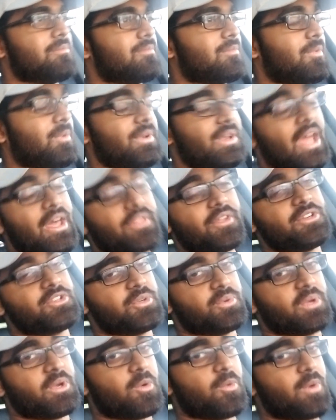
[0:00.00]
Well, now they're
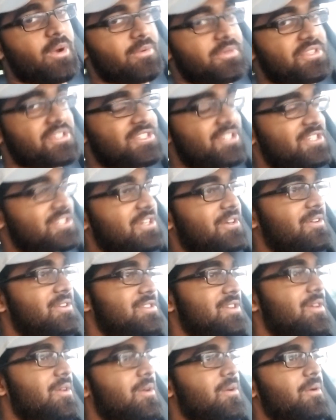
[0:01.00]
doing away with the 6 Series.
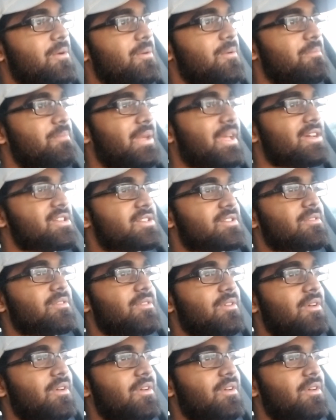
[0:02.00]
Because